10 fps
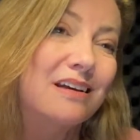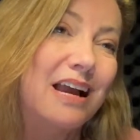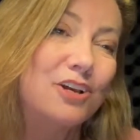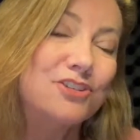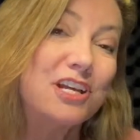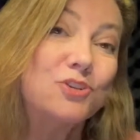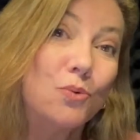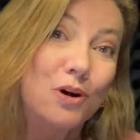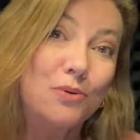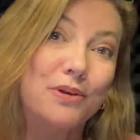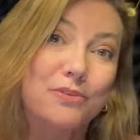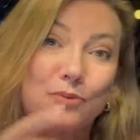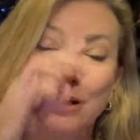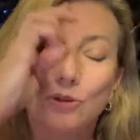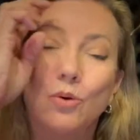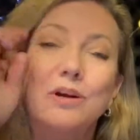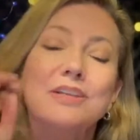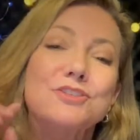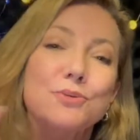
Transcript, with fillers: I also got to work with Rick Lawrence,